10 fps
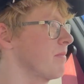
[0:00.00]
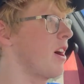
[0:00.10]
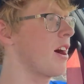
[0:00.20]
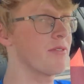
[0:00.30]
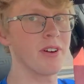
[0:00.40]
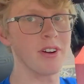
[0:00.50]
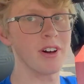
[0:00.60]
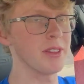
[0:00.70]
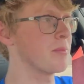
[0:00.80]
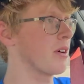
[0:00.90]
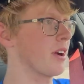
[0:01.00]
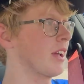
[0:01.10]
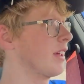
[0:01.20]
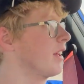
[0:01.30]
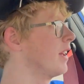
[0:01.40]
offered on the
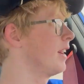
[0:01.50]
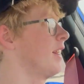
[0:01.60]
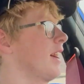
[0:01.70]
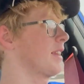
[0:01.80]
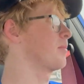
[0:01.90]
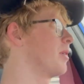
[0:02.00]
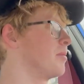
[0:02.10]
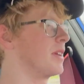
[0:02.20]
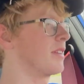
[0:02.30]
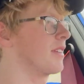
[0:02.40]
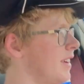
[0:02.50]
market at the moment.